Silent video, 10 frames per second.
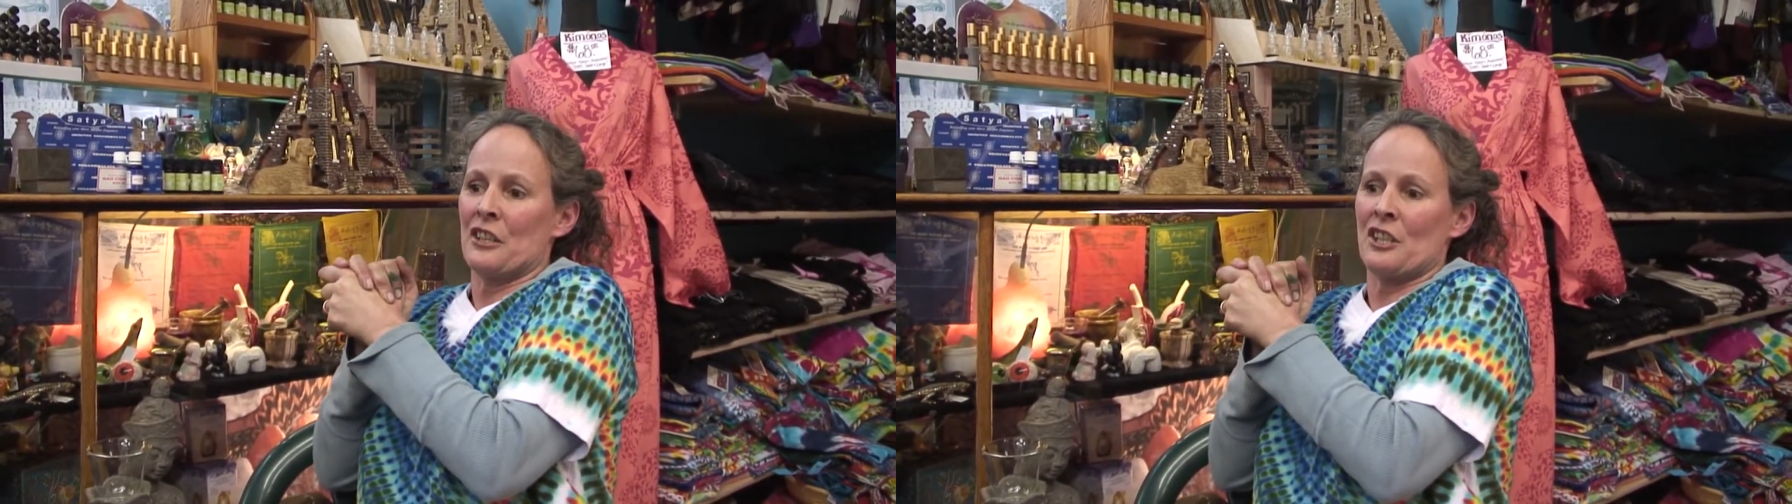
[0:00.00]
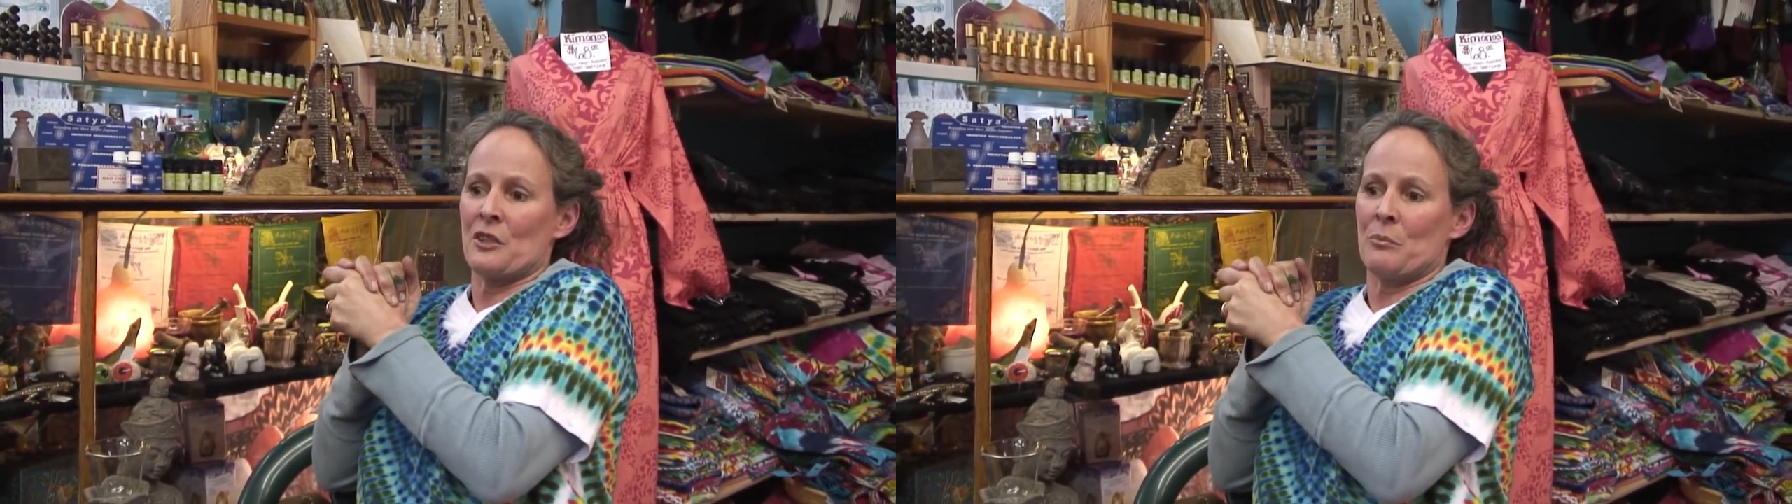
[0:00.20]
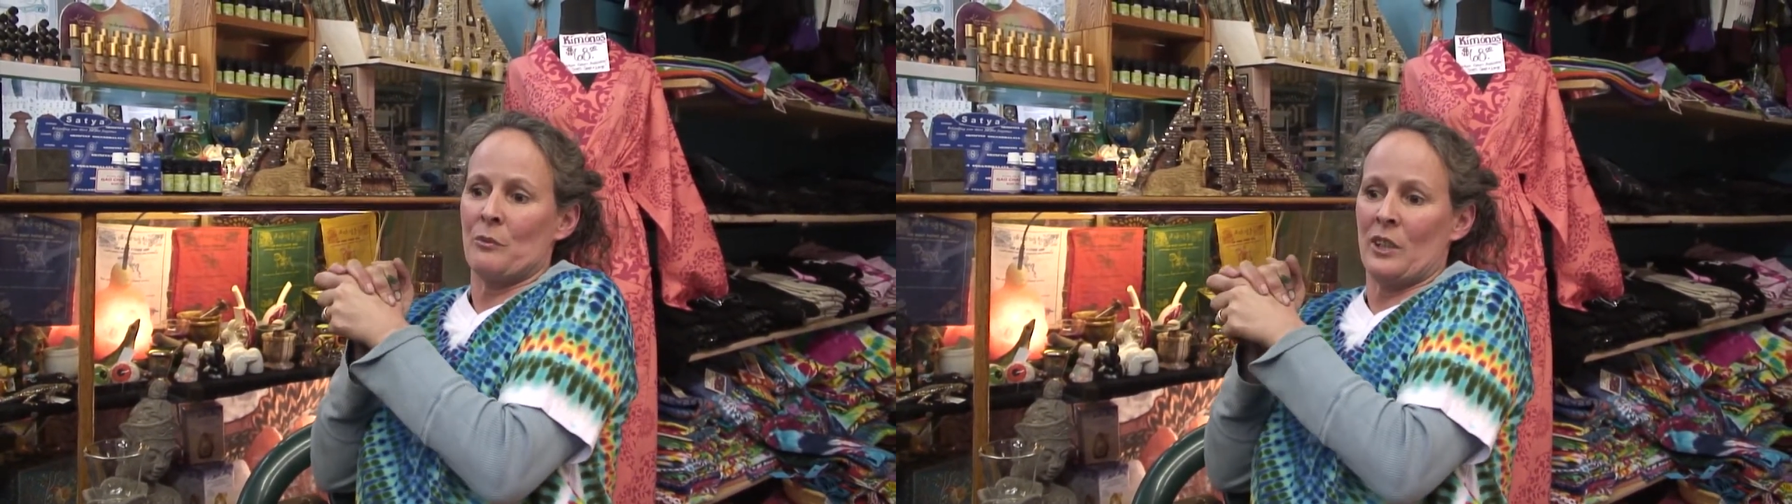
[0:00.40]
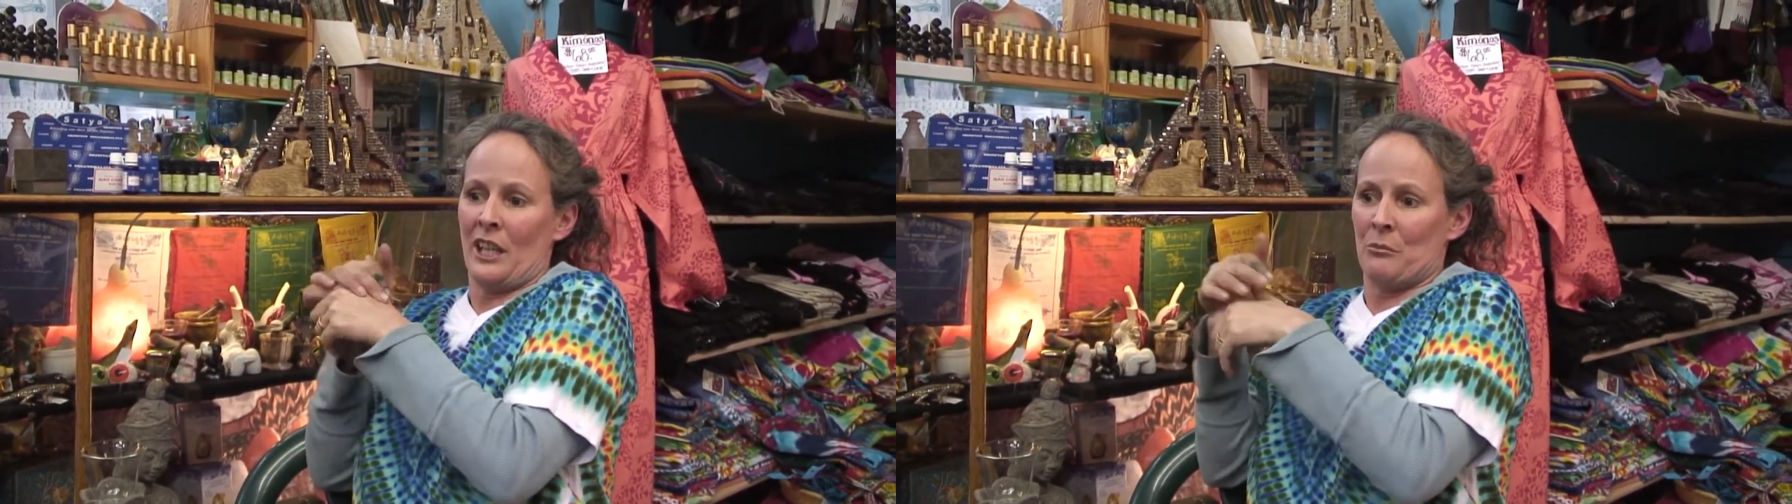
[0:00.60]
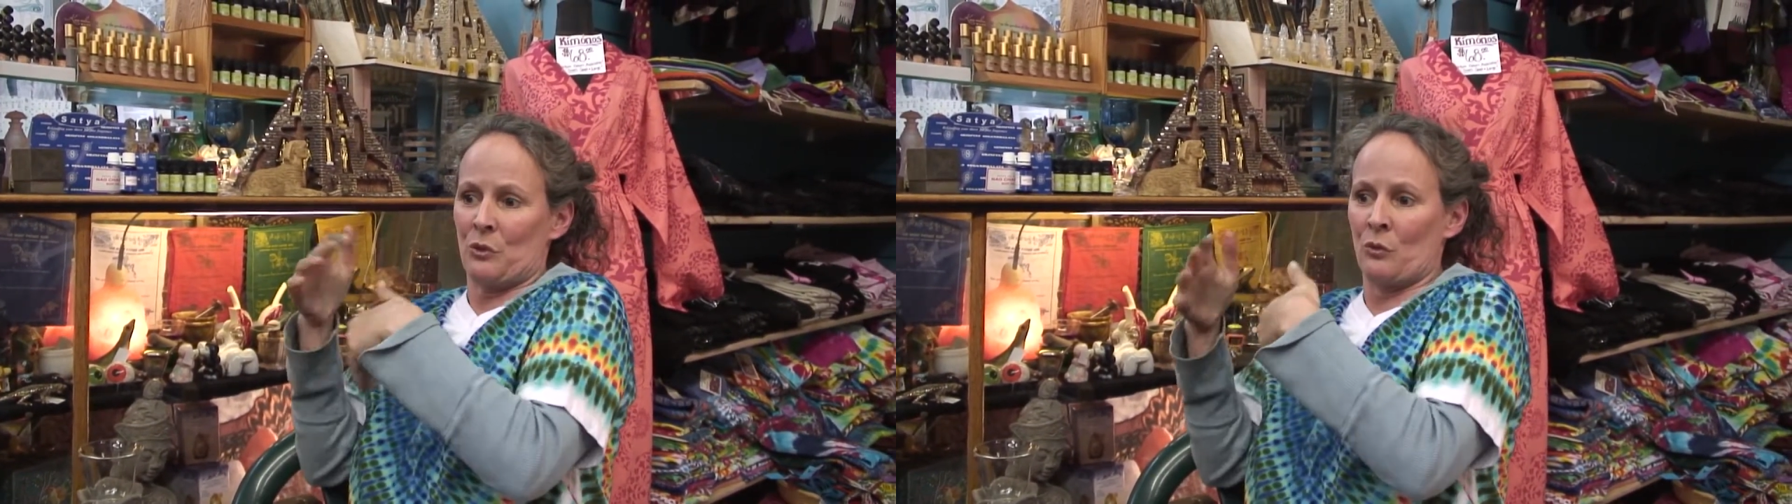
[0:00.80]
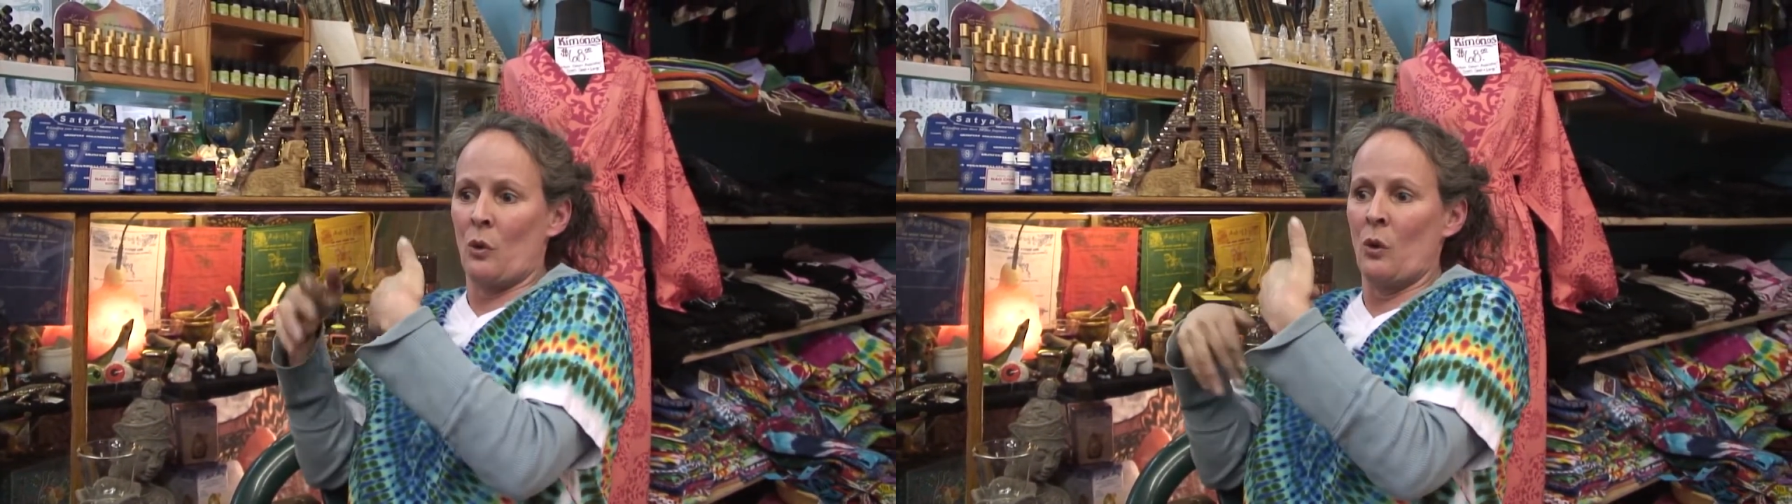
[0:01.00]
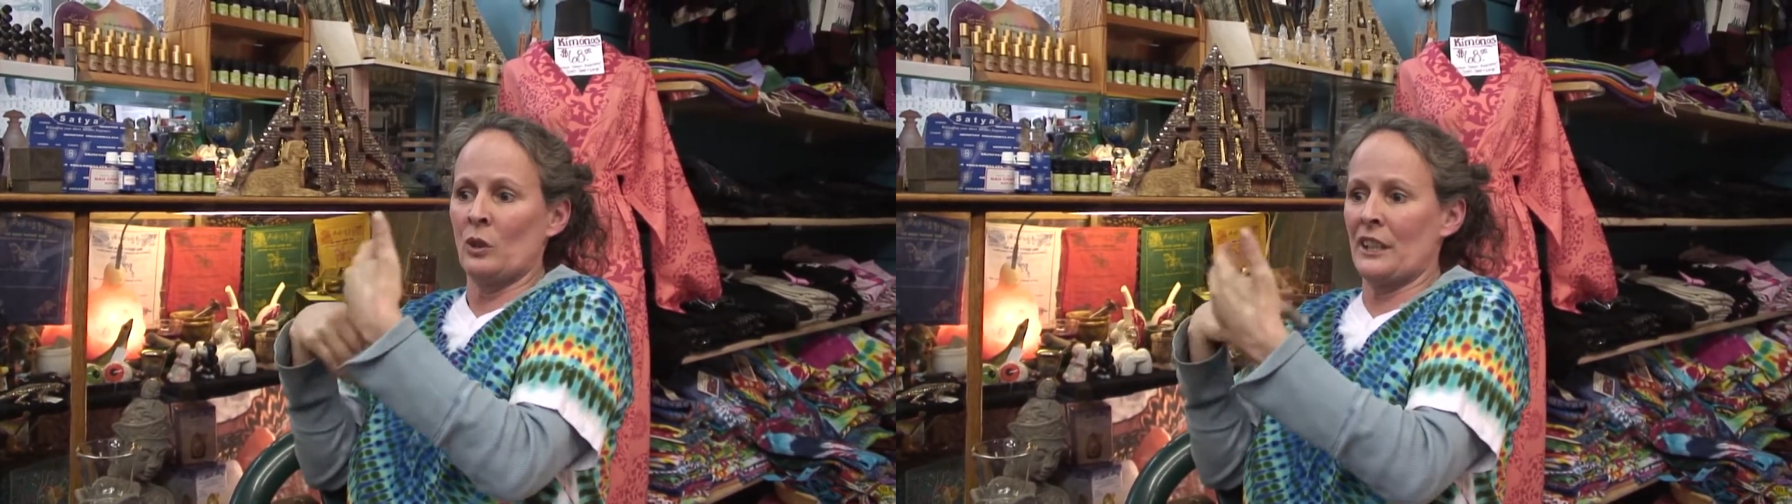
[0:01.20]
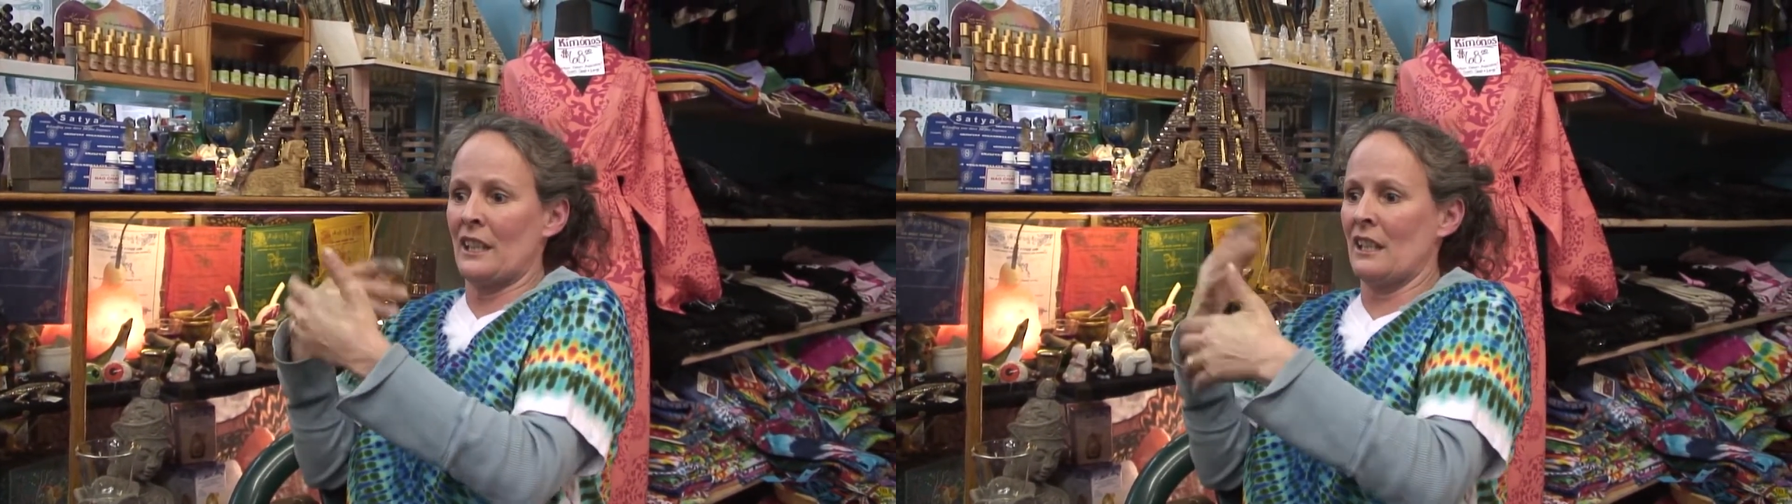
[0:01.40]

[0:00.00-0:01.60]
just kept rolling